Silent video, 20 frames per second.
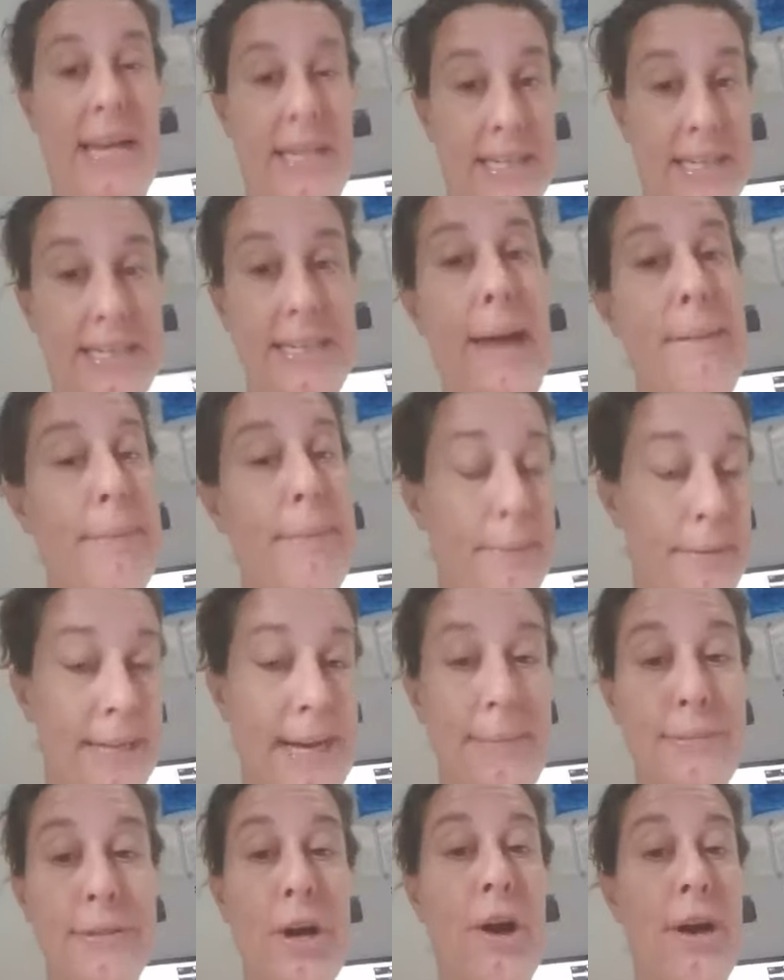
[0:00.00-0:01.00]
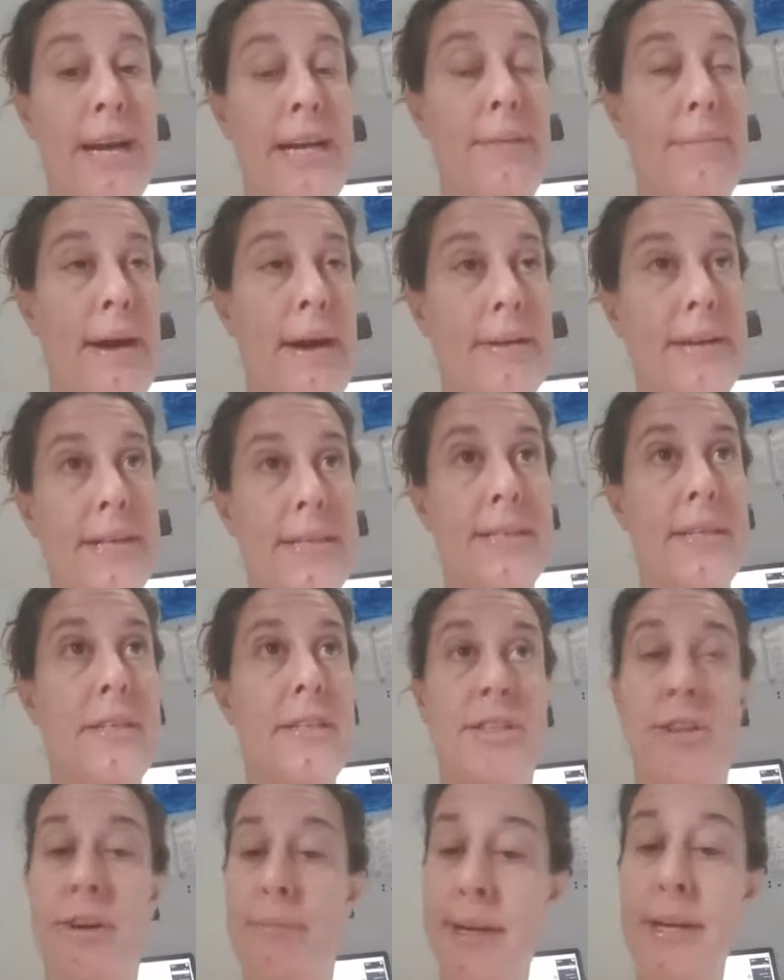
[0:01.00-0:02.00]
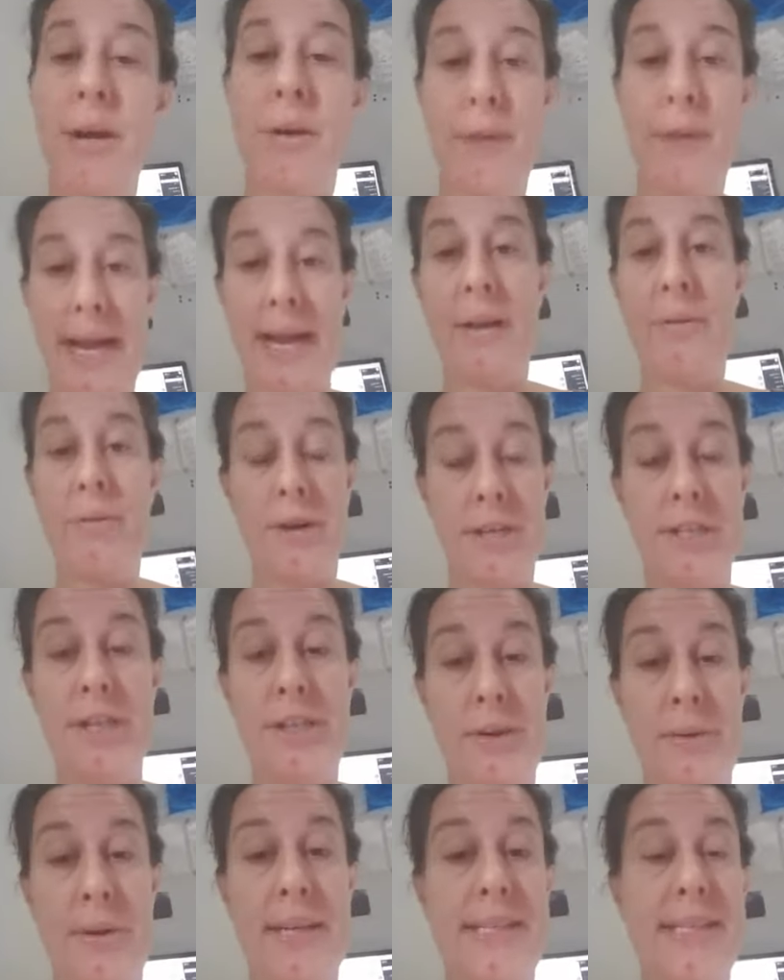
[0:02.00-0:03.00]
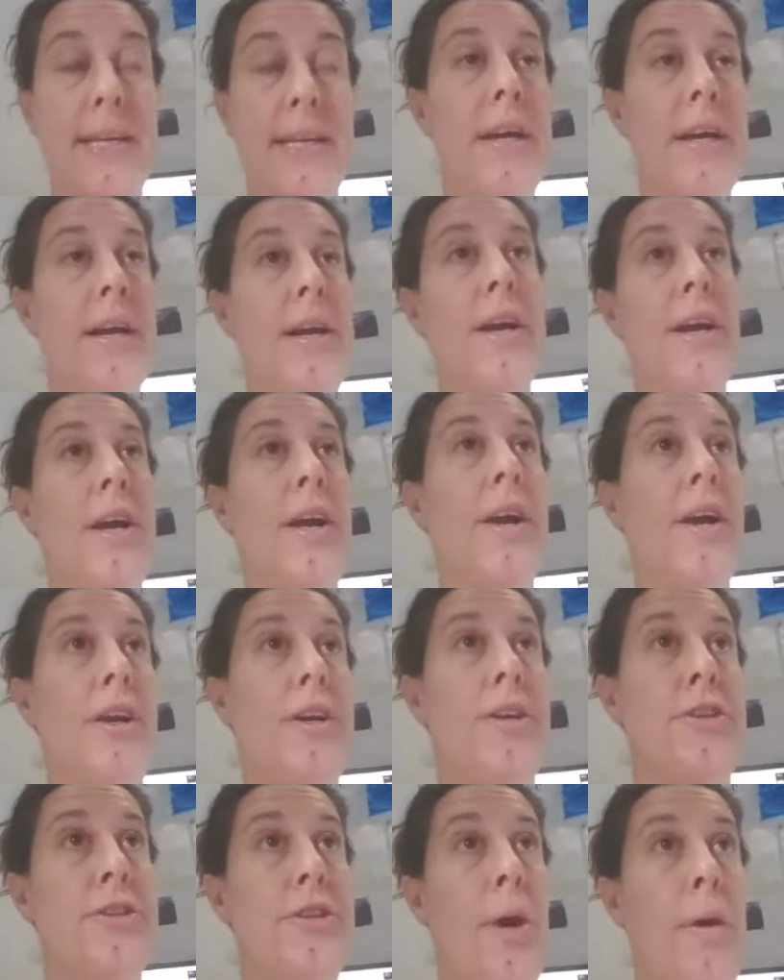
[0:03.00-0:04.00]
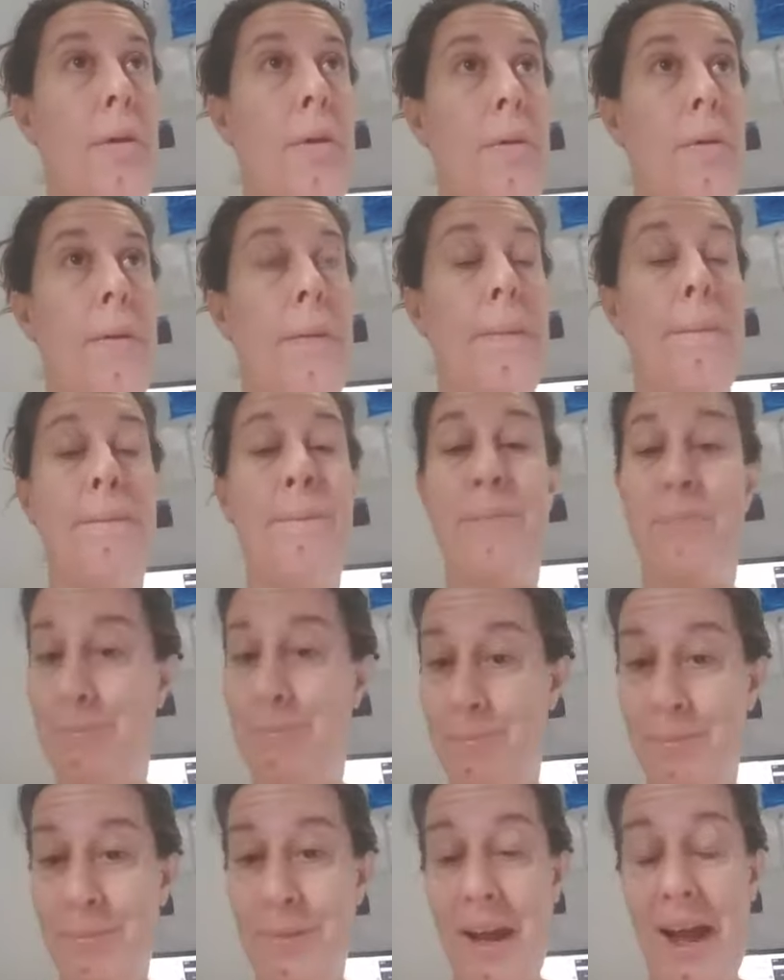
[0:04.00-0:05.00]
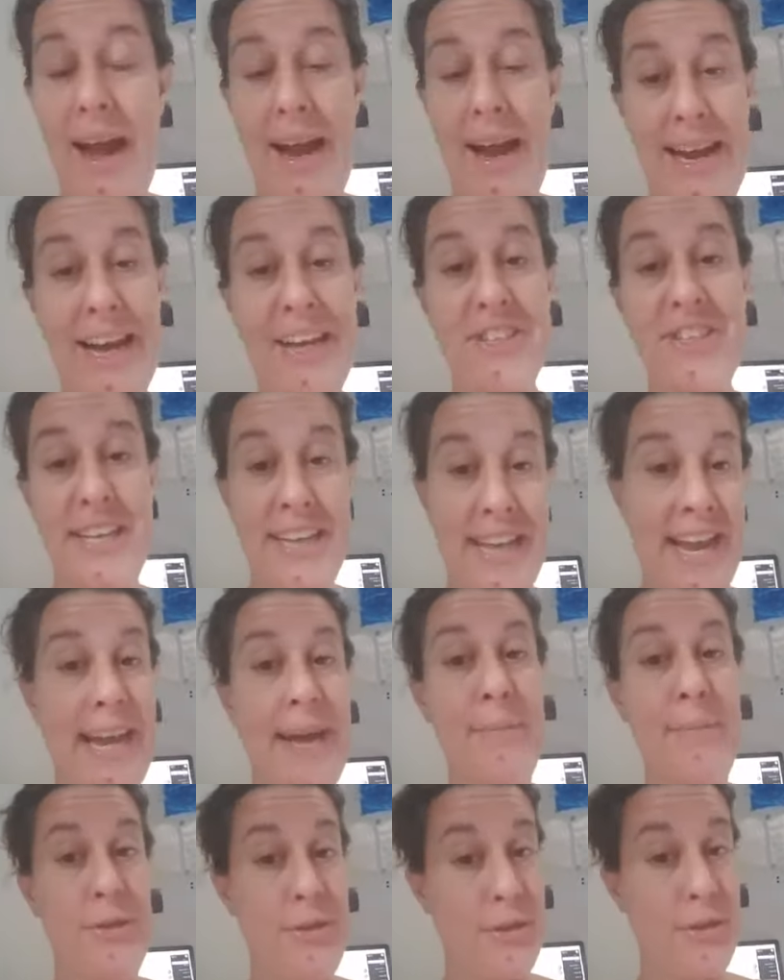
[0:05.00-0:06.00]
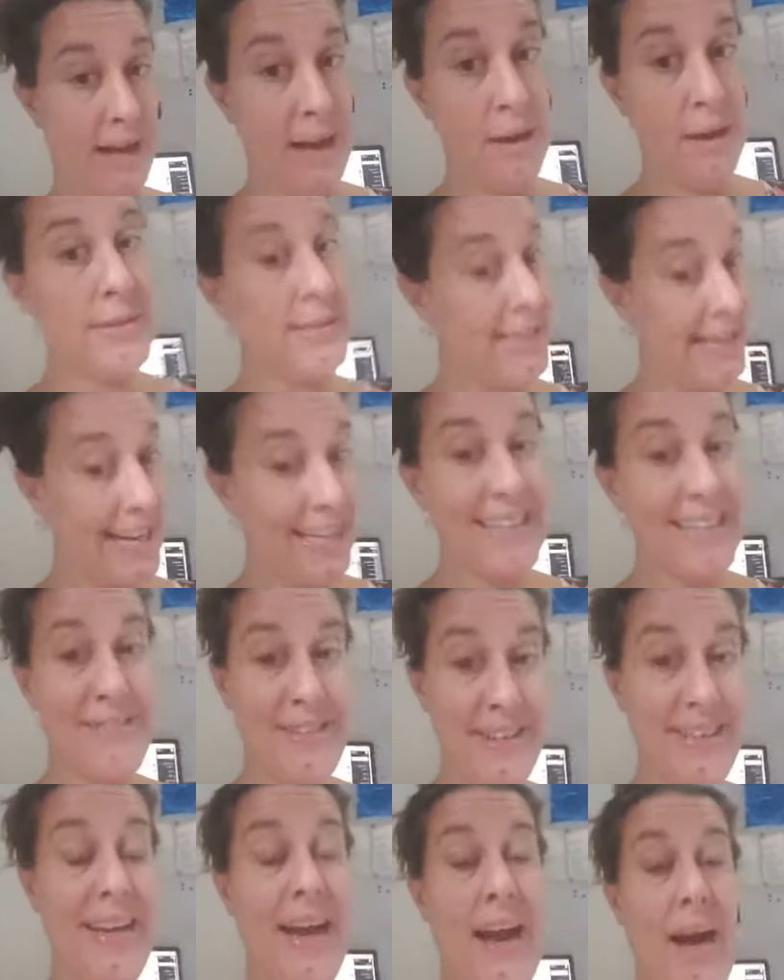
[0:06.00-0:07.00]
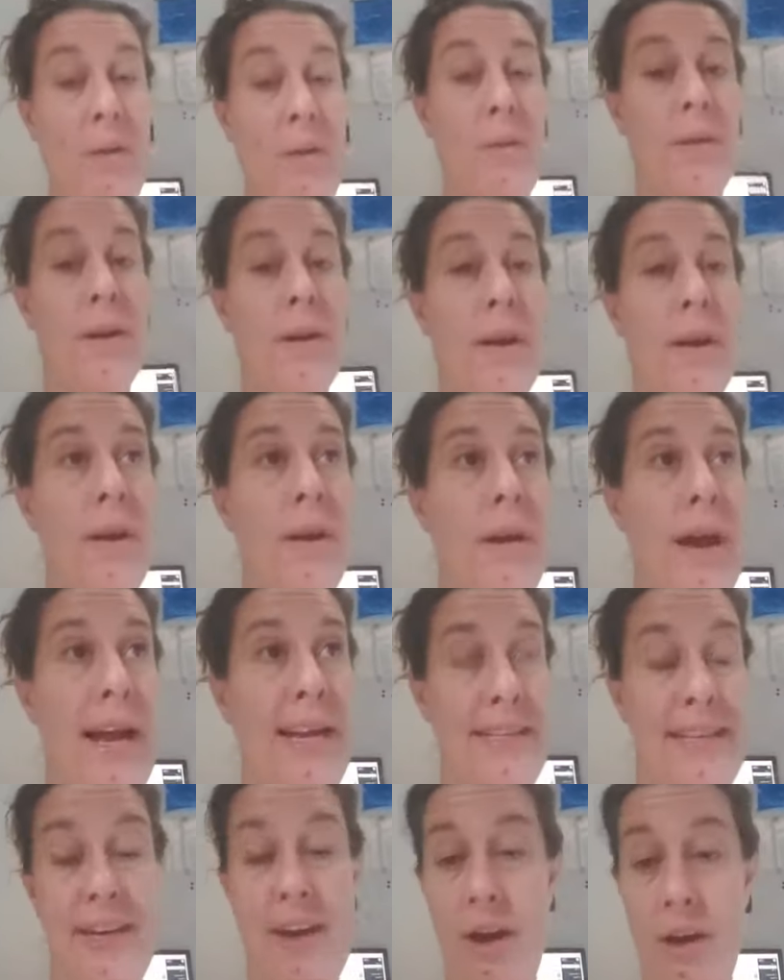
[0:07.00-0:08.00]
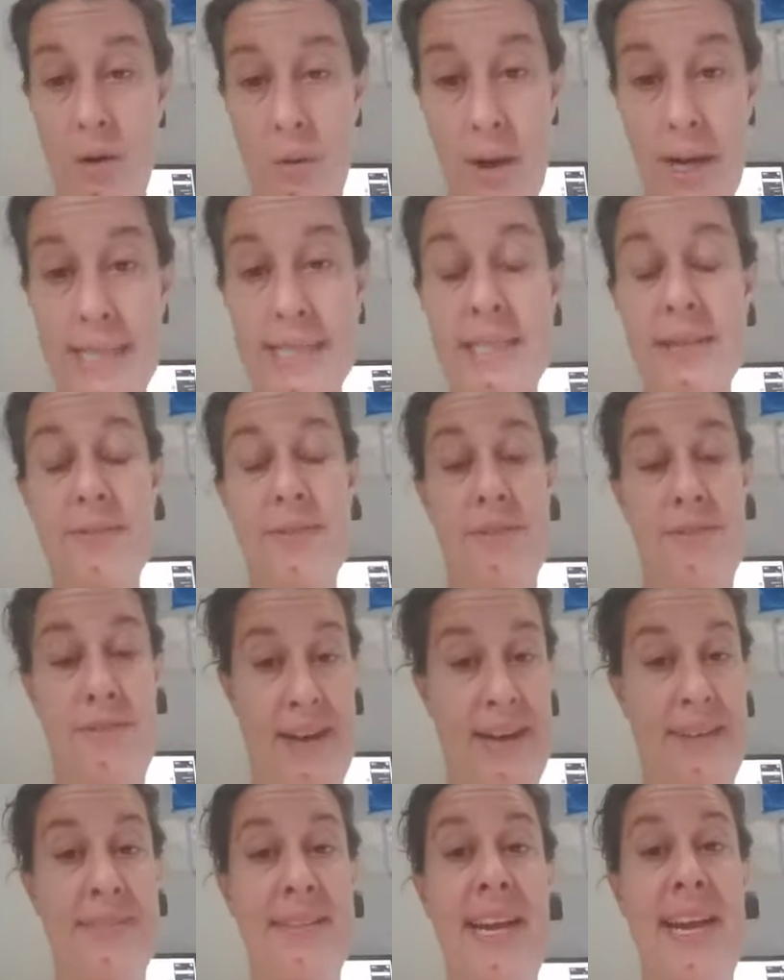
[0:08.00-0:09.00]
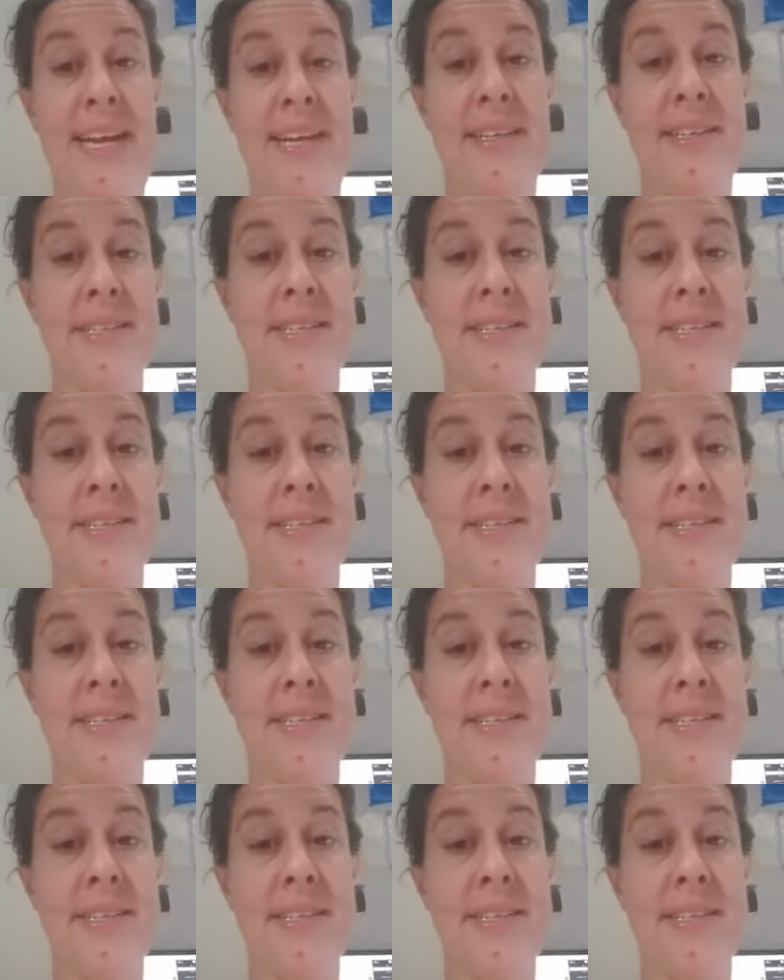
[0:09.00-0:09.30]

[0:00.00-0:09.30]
people kept talking about it. So I'm like, okay, we're going to do it. So I actually came to the house that I live in now and did ayahuasca for 5 days.